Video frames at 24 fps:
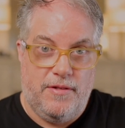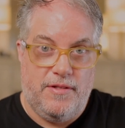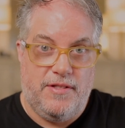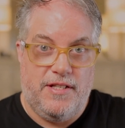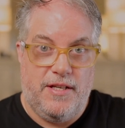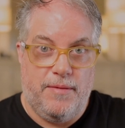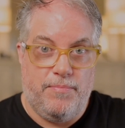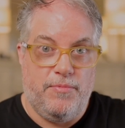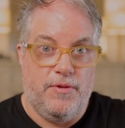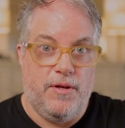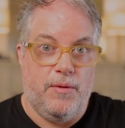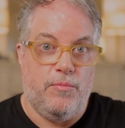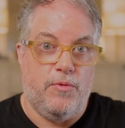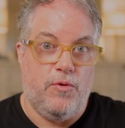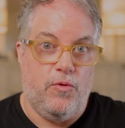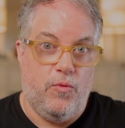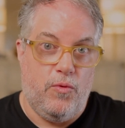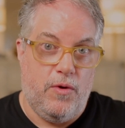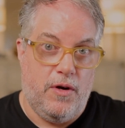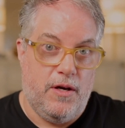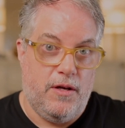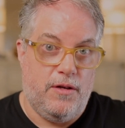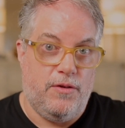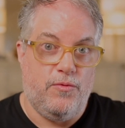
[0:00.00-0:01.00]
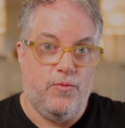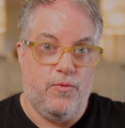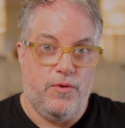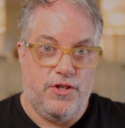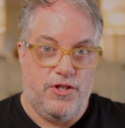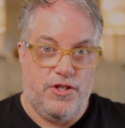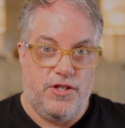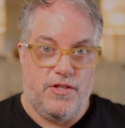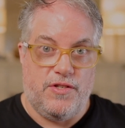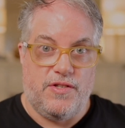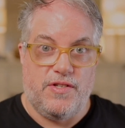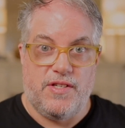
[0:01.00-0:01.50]
tip number 1,
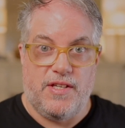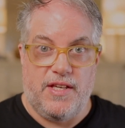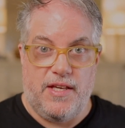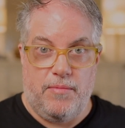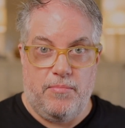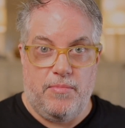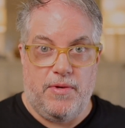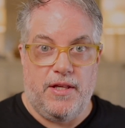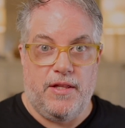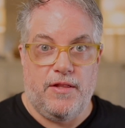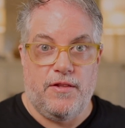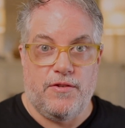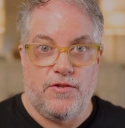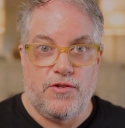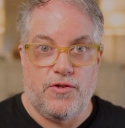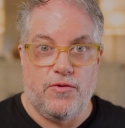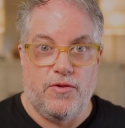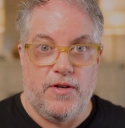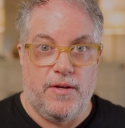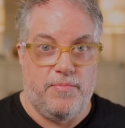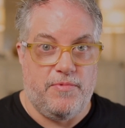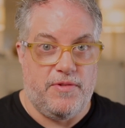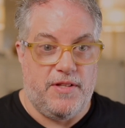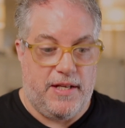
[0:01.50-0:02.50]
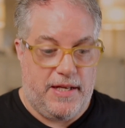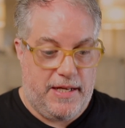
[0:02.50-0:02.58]
which is skimming the script